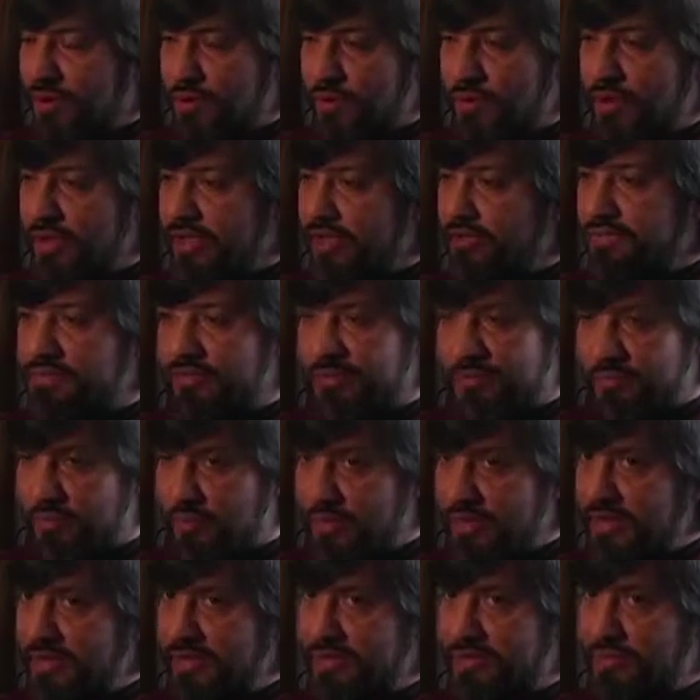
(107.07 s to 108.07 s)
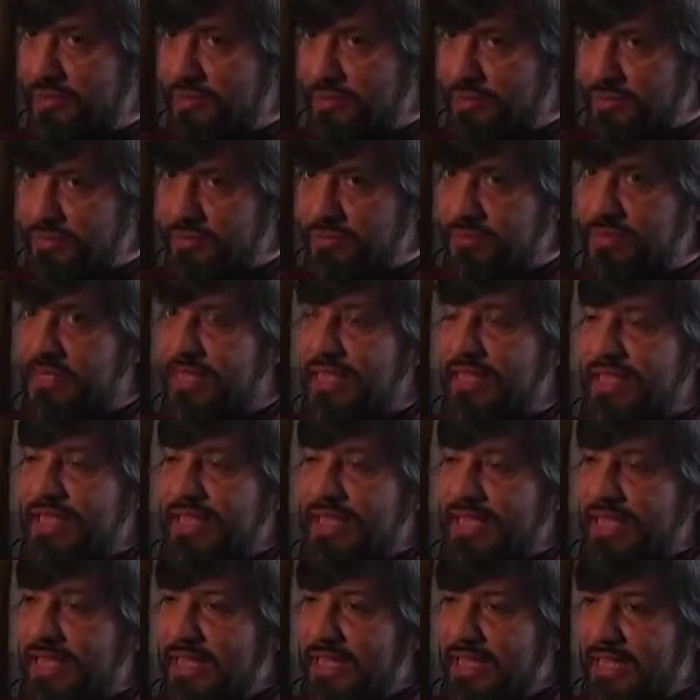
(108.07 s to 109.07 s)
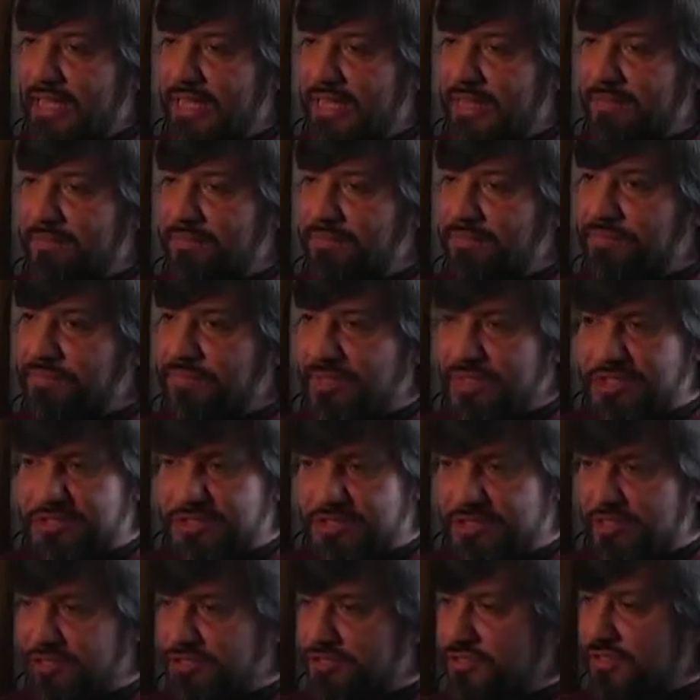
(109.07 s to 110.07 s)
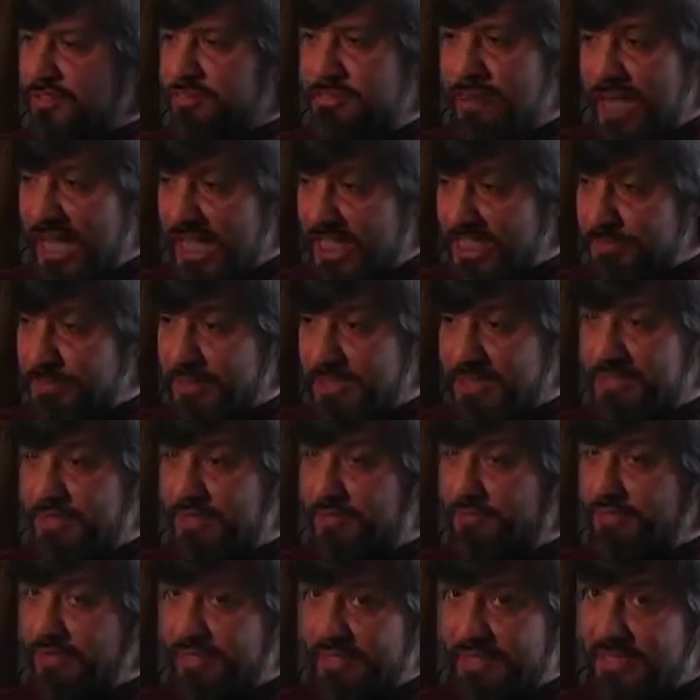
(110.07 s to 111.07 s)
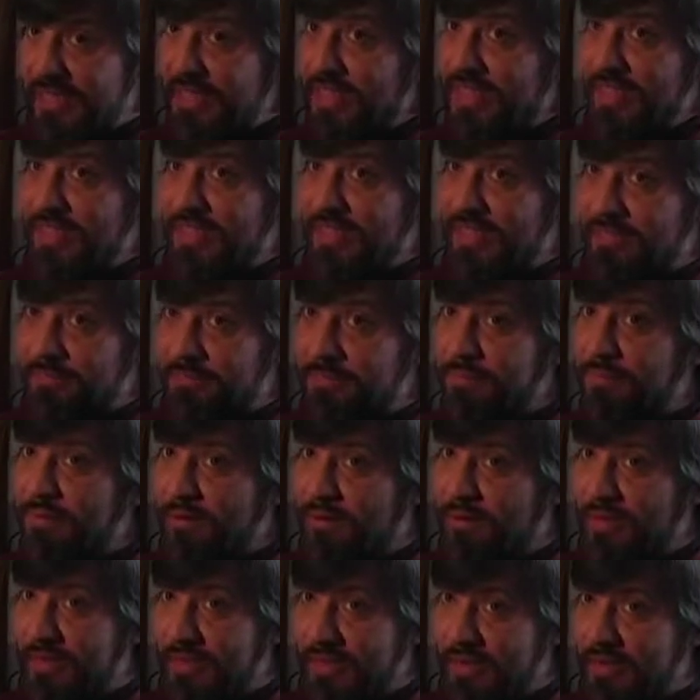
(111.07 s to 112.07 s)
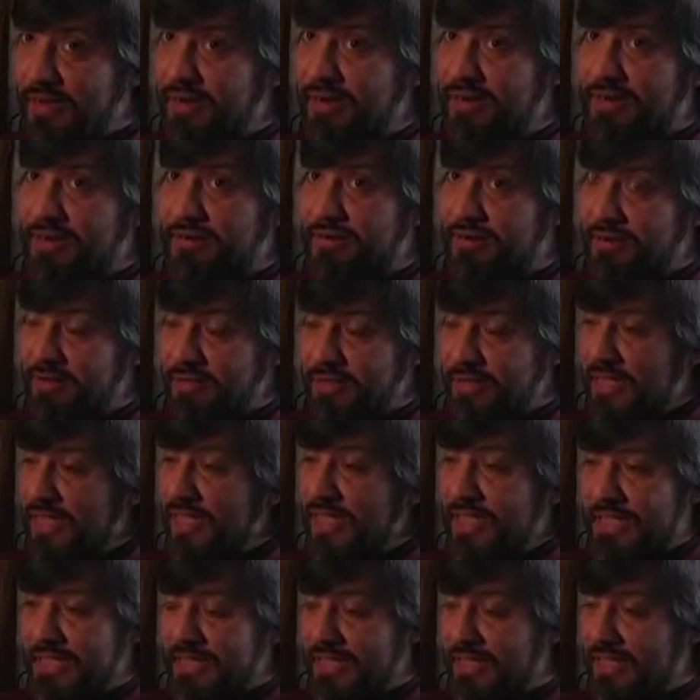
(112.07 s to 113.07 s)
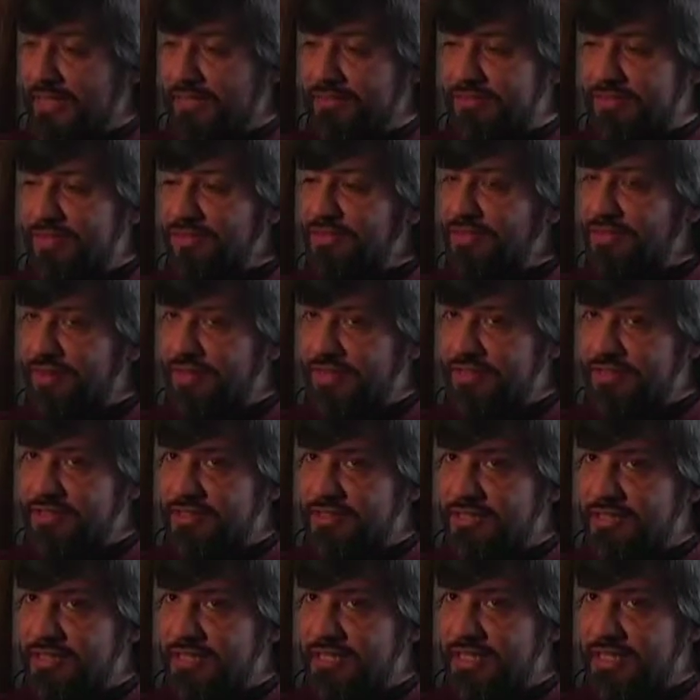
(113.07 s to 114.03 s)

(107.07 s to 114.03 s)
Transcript: away from what I do. It's just some aspects of it probably are different.